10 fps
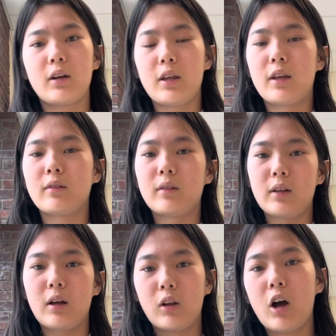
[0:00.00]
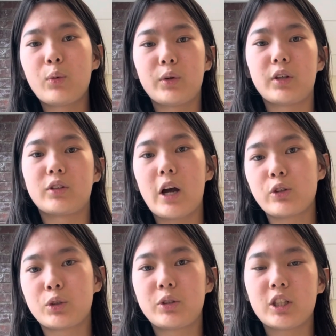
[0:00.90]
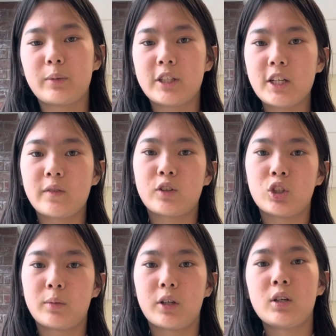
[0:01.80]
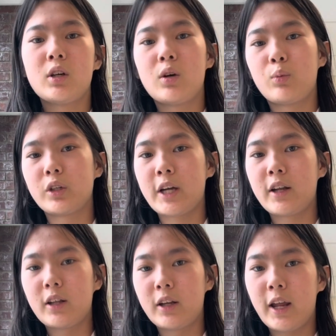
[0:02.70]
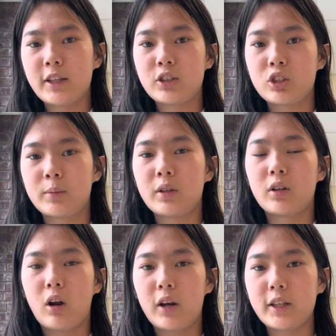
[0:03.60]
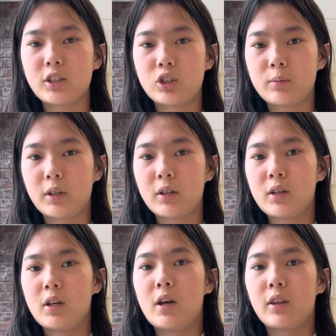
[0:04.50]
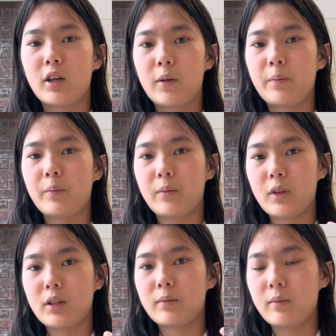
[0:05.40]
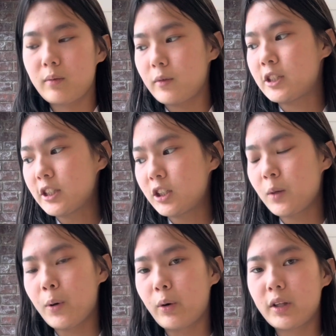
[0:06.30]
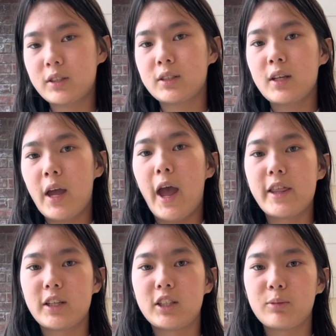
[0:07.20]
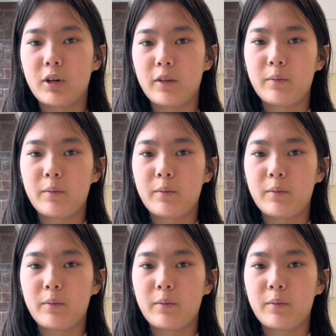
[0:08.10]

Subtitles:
And along with the ground truth segmentation of the tumor, which had the enhancing tumor, the non-enhancing tumor, the cystic components, and the edema.